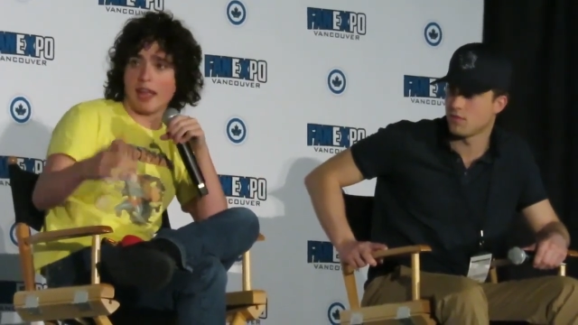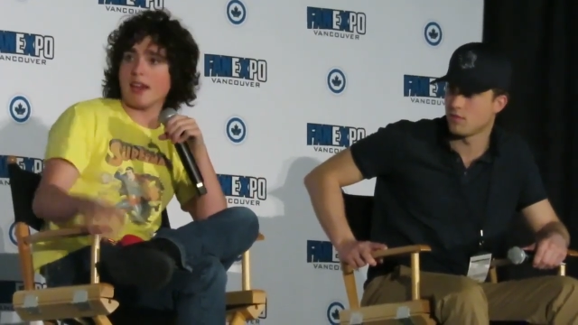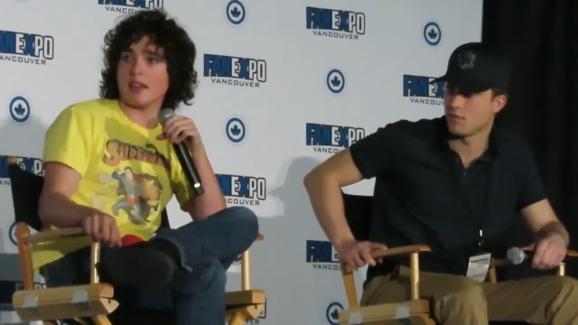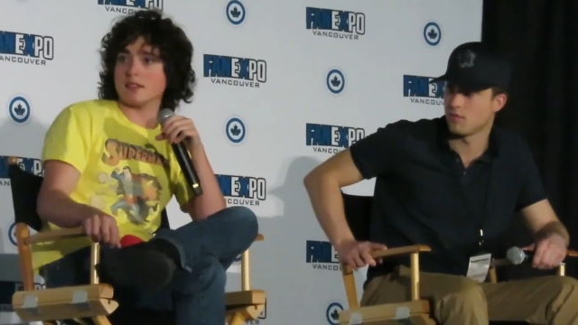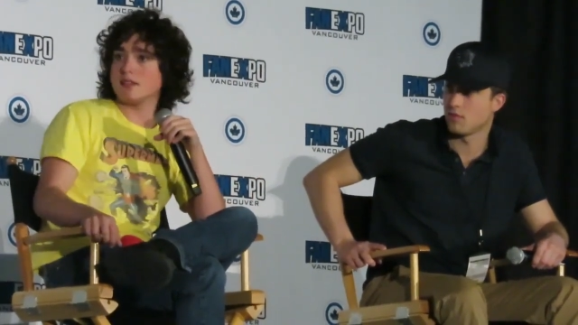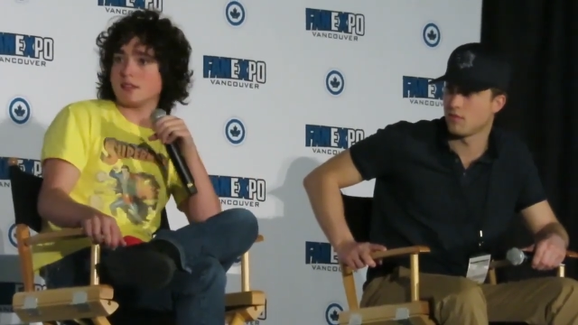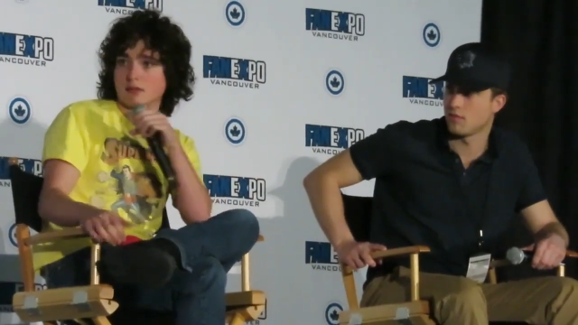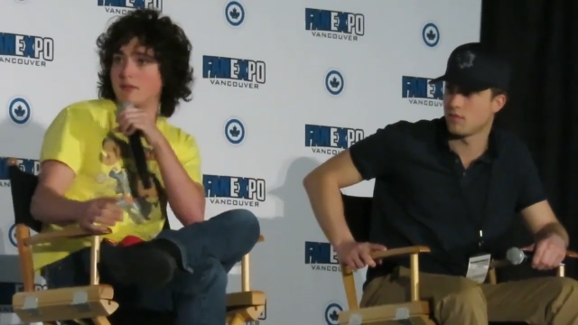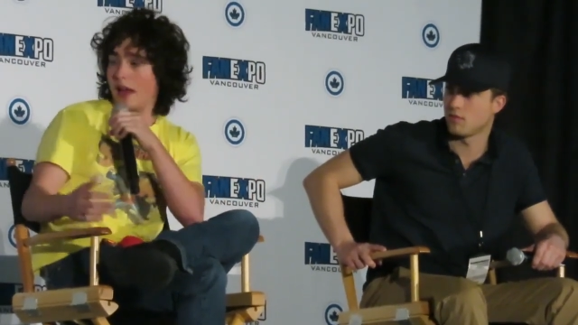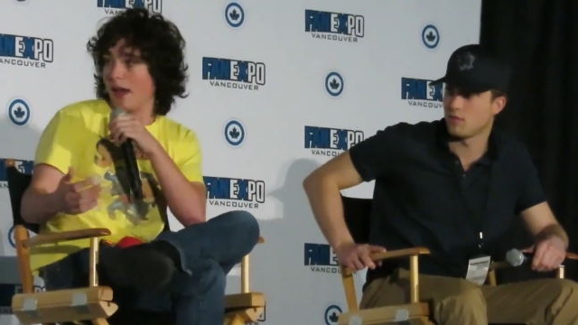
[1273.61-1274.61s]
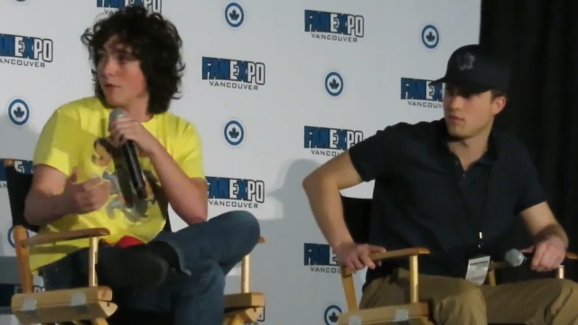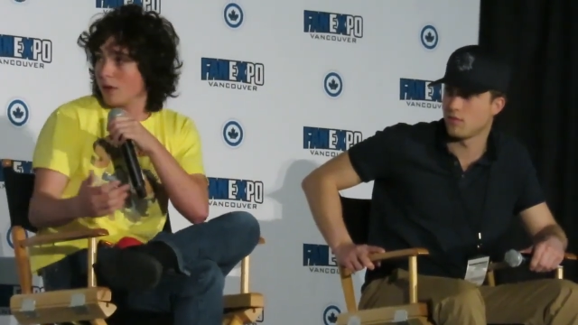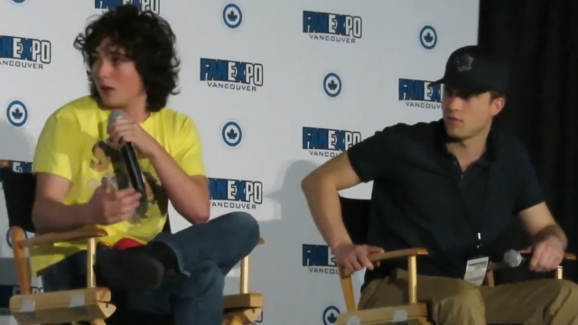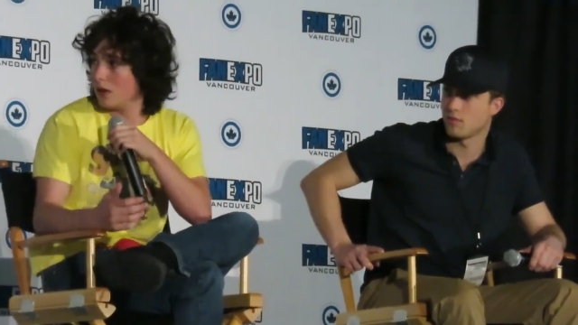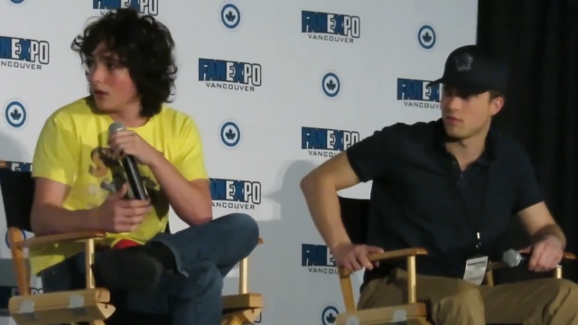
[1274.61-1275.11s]
Speaker 1: canons
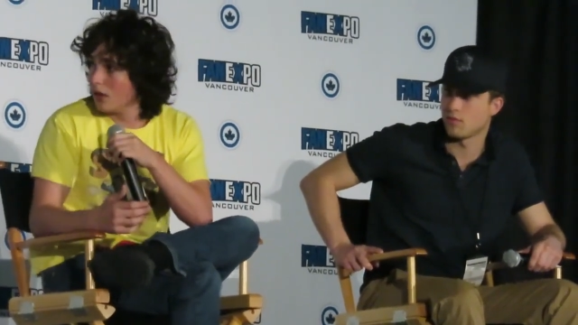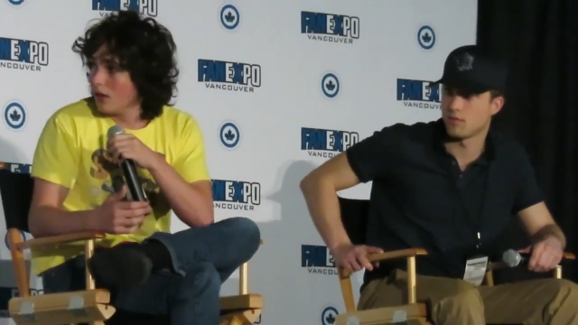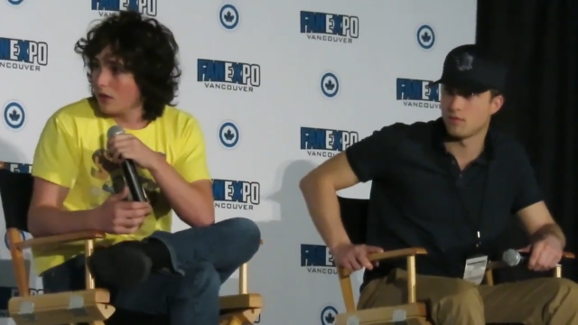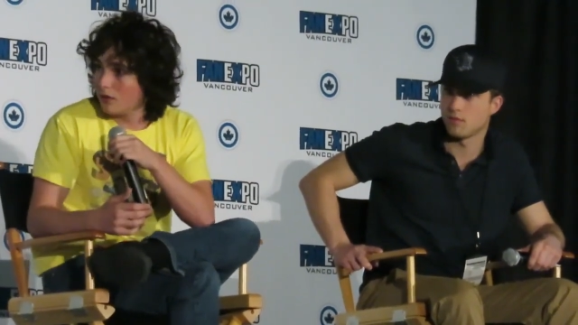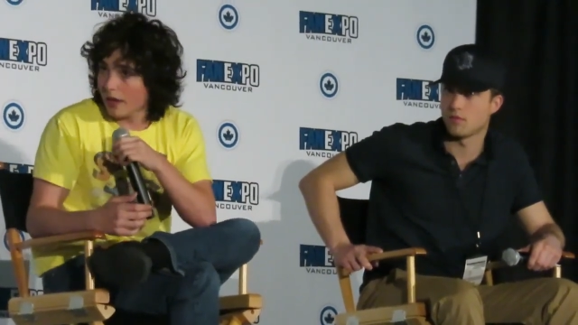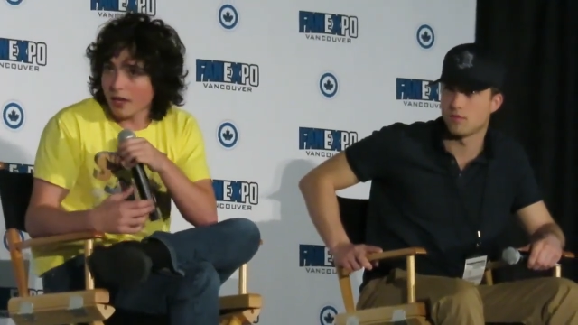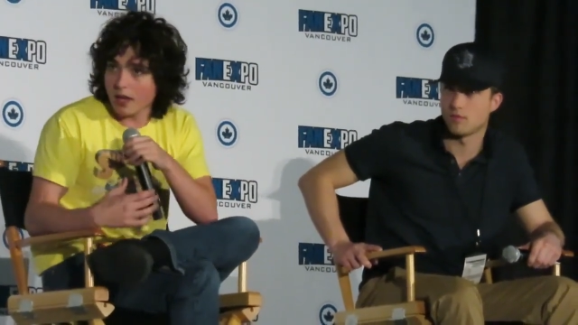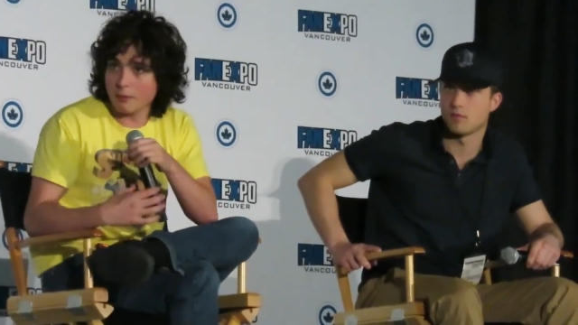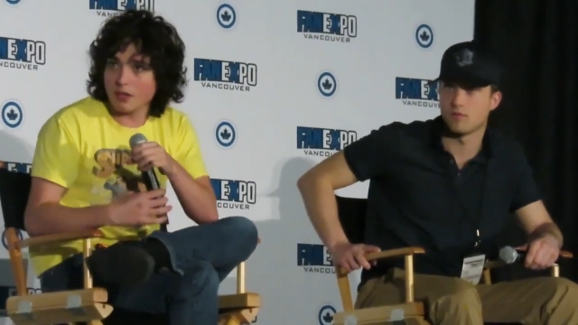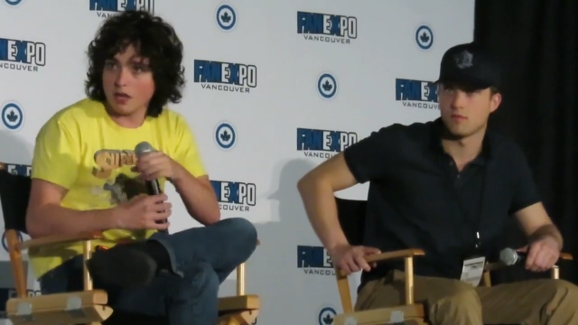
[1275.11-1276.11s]
ever, right? Yeah. I